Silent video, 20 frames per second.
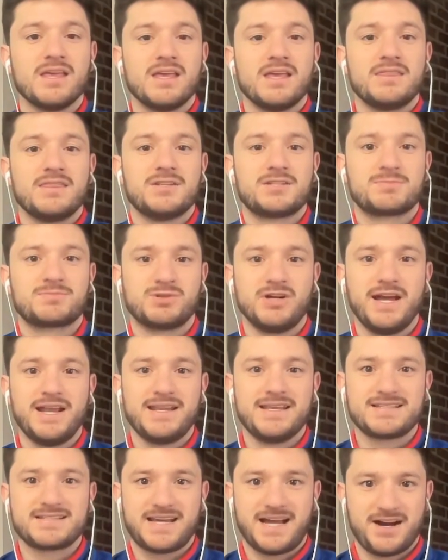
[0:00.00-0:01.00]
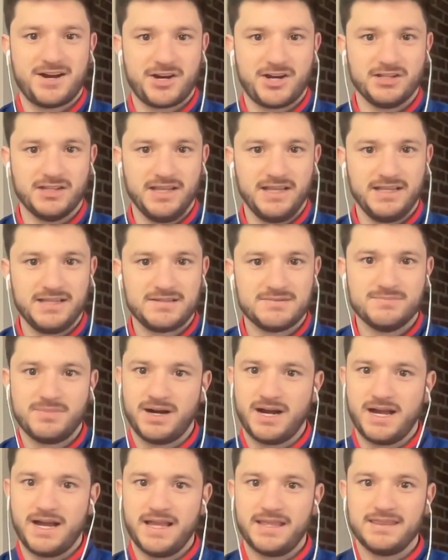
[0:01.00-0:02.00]
The spread is calculated
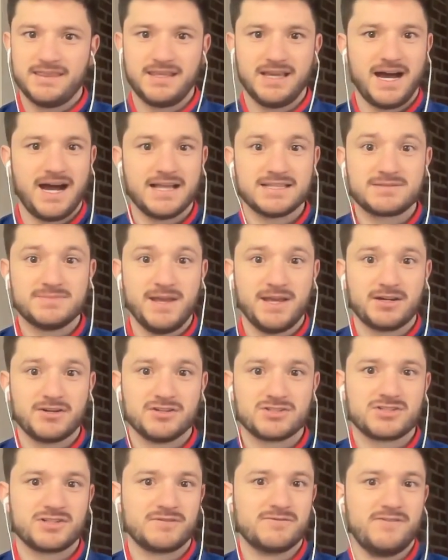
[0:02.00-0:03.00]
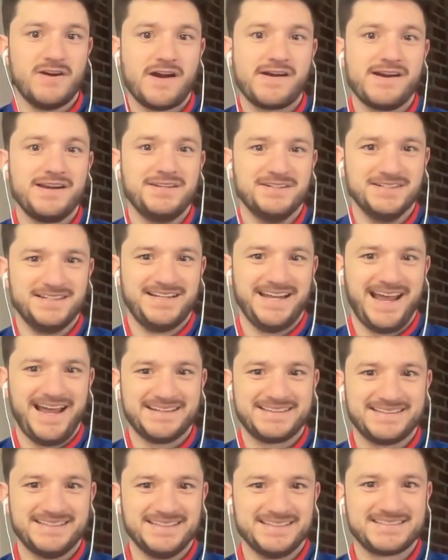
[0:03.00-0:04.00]
by the odds makers. They're very good
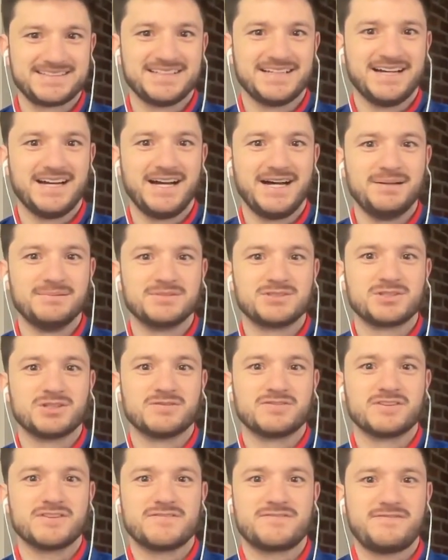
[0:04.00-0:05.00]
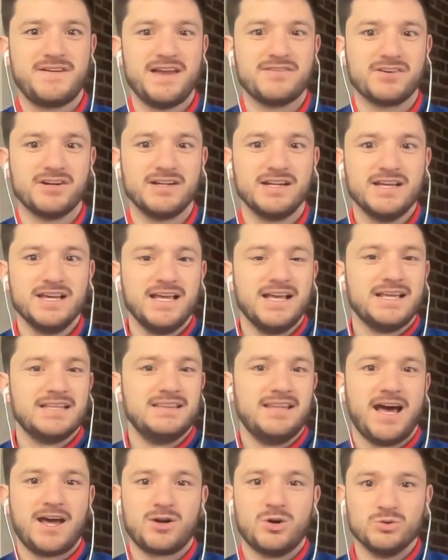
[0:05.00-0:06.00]
at this. So for the favorite,
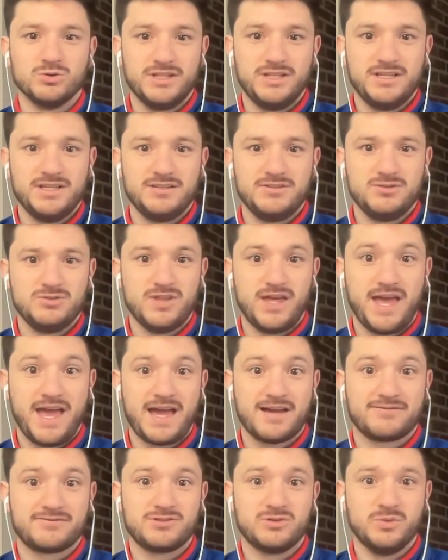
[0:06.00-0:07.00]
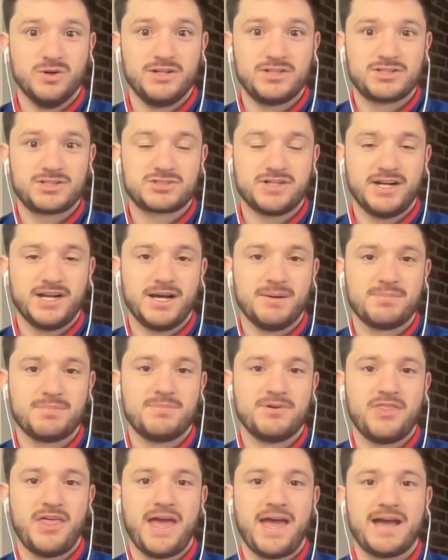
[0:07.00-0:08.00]
not only do they have to win straight up,
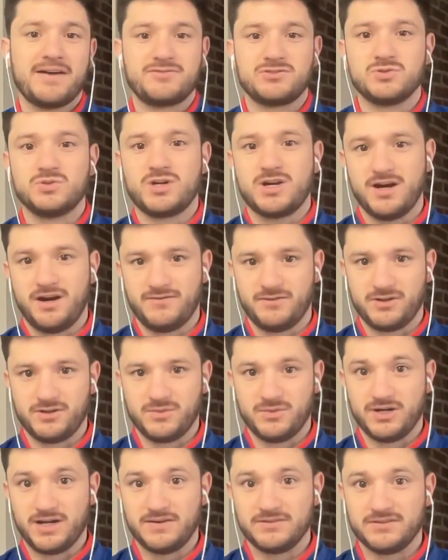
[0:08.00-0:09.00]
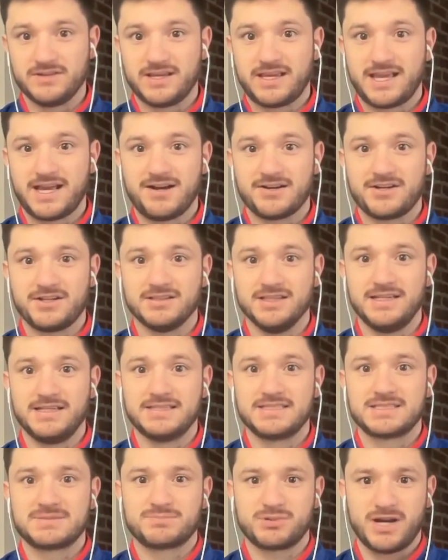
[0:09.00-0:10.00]
but they have to cover whatever the
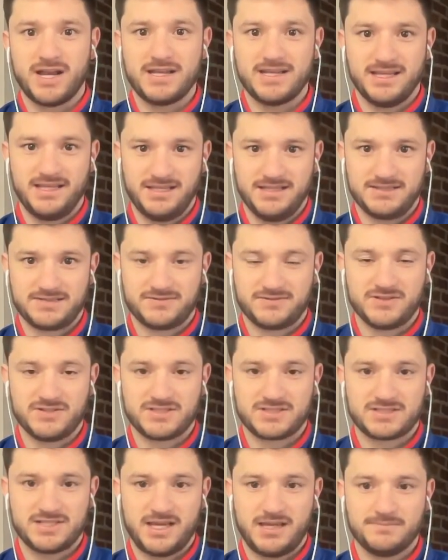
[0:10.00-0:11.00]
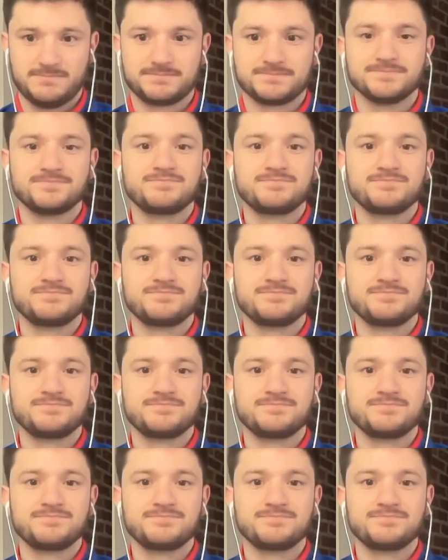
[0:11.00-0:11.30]
calculated spread is for this game.